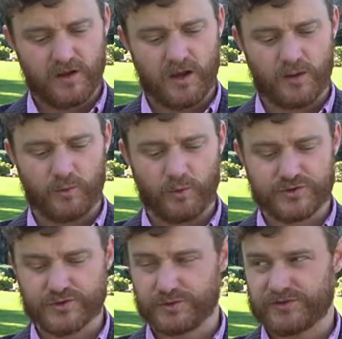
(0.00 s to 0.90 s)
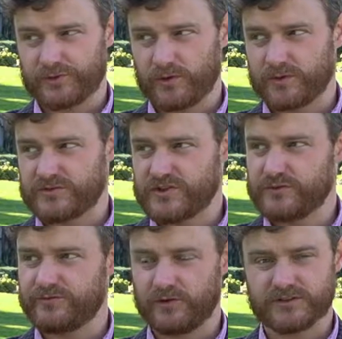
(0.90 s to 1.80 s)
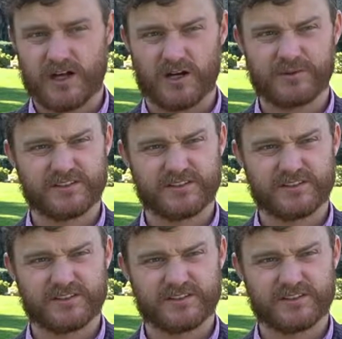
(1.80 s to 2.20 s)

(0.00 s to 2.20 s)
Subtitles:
or to restore them to full autonomy.